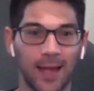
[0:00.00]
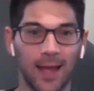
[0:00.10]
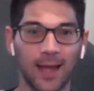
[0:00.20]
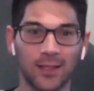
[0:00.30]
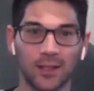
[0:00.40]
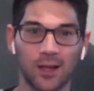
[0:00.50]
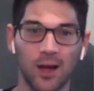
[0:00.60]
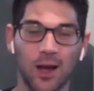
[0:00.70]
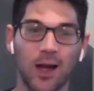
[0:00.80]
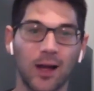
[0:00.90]

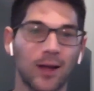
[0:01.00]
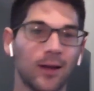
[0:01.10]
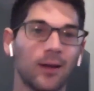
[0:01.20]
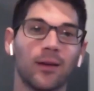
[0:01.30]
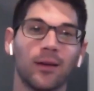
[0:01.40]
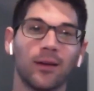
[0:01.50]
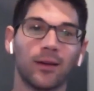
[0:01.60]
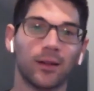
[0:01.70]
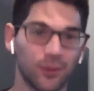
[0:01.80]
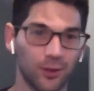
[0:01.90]
hands-on
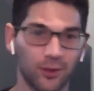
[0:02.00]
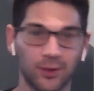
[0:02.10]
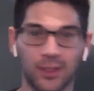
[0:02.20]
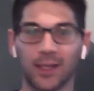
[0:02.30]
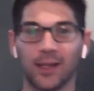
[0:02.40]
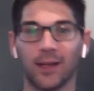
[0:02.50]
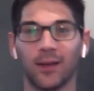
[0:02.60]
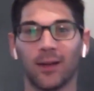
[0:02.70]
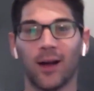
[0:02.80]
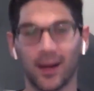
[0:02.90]

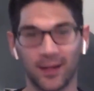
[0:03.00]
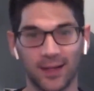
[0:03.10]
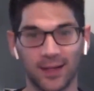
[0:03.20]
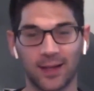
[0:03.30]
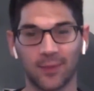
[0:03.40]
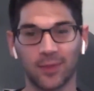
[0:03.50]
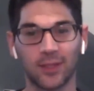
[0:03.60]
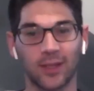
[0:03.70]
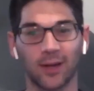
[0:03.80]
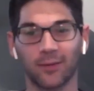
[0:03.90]
consulting, auditing type
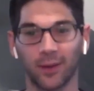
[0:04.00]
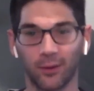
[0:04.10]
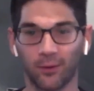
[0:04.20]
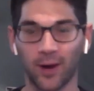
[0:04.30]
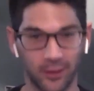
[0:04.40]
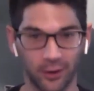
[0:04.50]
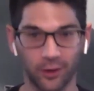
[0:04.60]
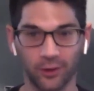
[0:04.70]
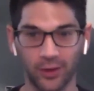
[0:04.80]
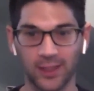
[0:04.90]
of stuff, like right in
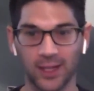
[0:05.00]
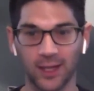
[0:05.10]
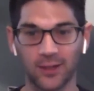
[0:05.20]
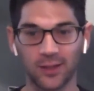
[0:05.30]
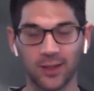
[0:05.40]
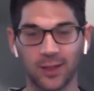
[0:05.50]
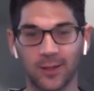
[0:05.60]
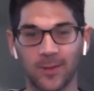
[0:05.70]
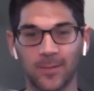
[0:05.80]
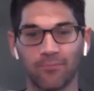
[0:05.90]
the early stages.
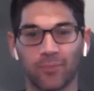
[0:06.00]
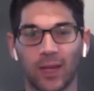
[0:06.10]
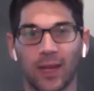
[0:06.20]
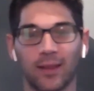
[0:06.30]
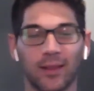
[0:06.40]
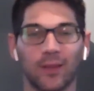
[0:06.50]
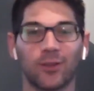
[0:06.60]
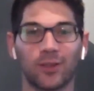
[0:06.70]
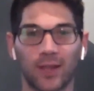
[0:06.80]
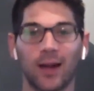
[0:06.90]
And then
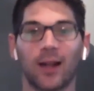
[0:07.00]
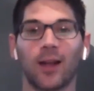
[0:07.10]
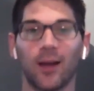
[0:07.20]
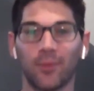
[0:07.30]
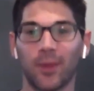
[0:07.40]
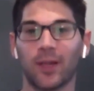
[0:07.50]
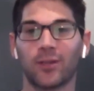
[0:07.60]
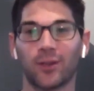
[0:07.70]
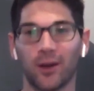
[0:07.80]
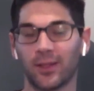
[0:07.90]
they just kind of come and
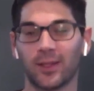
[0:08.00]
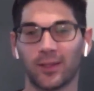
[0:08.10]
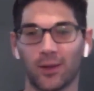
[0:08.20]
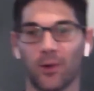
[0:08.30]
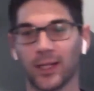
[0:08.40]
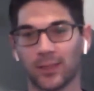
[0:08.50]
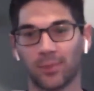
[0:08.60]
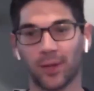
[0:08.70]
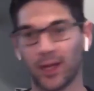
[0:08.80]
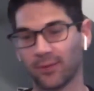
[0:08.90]
make sure everything is going
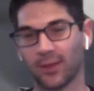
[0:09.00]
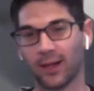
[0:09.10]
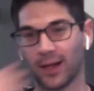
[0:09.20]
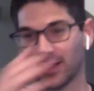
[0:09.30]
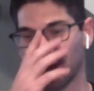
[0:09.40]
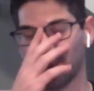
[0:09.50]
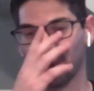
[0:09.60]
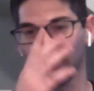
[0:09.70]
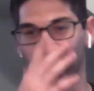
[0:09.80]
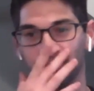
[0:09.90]
as planned for the next
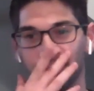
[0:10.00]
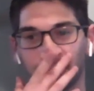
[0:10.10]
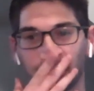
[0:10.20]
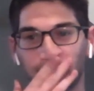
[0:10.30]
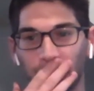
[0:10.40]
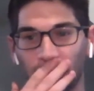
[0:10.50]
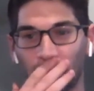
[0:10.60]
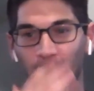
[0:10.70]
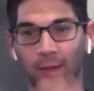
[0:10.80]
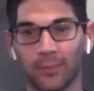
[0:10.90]
couple. And
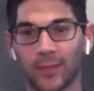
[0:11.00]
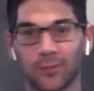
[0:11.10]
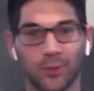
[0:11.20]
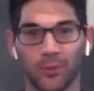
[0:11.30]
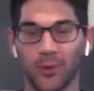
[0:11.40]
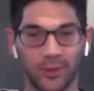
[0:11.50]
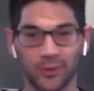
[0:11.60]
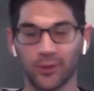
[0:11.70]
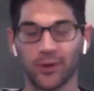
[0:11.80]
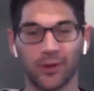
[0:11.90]
that's what we
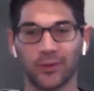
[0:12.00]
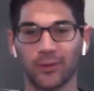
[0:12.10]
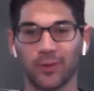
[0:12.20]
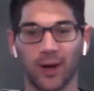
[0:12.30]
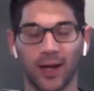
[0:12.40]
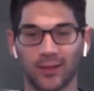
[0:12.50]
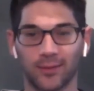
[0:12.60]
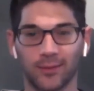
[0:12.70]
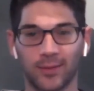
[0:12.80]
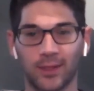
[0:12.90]
went through, and it was super
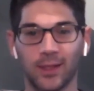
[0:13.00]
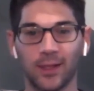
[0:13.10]
awesome.